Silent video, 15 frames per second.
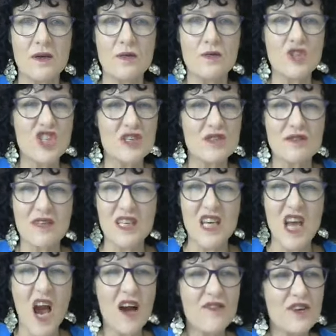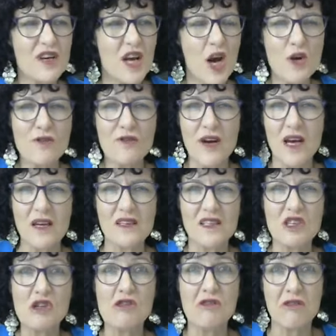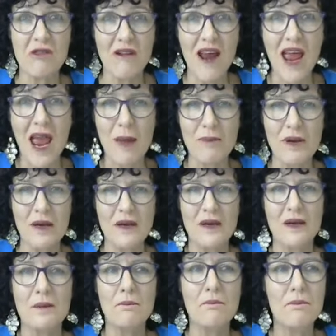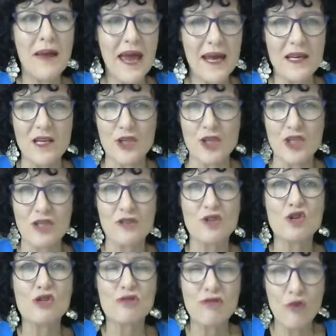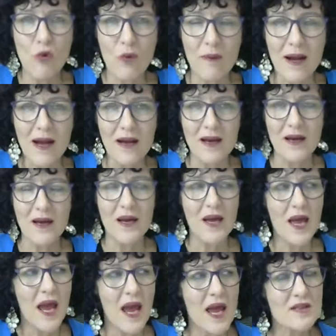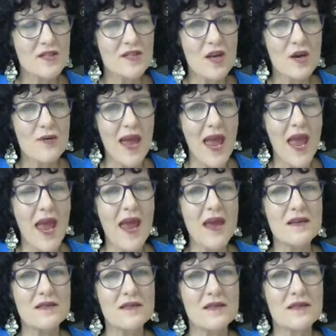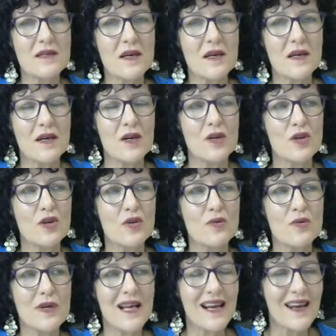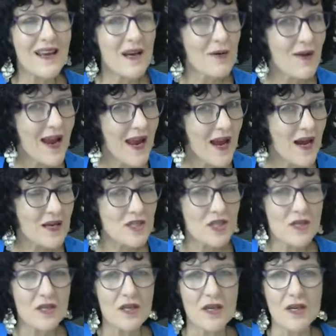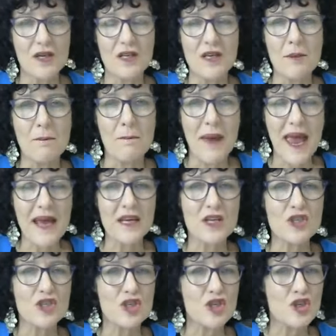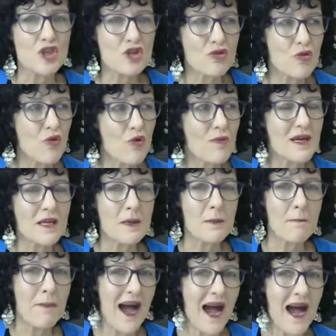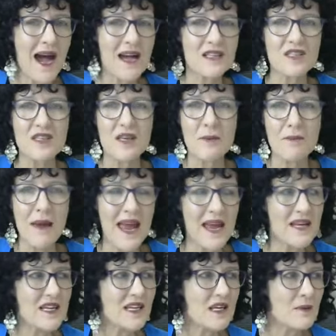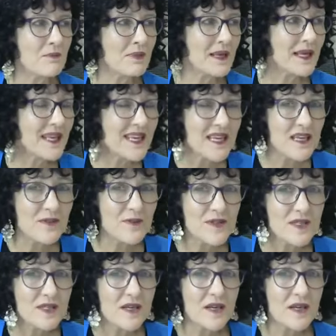just covered over in crap, baggage, trauma. And so as you clear out your baggage, your trauma, your past, your patterning, your beliefs,